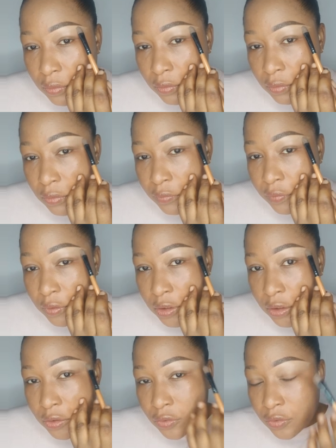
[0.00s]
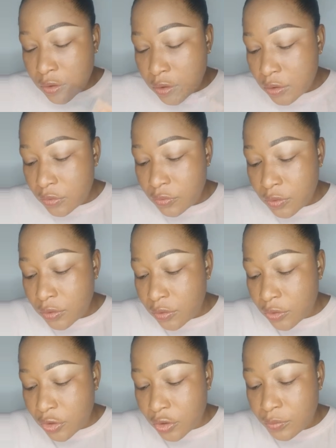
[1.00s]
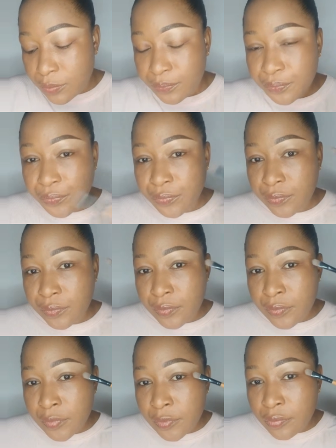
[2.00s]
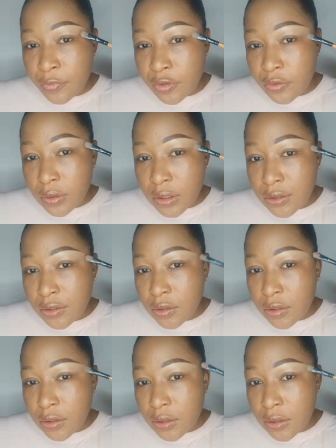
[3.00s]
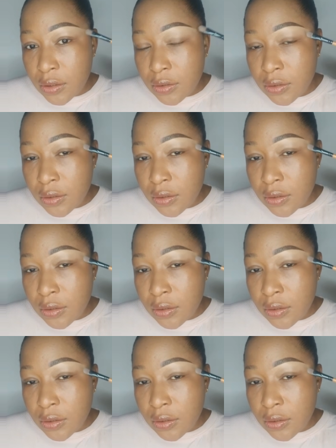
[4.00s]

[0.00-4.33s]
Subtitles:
You feel like you didn't do a good job, but you actually did.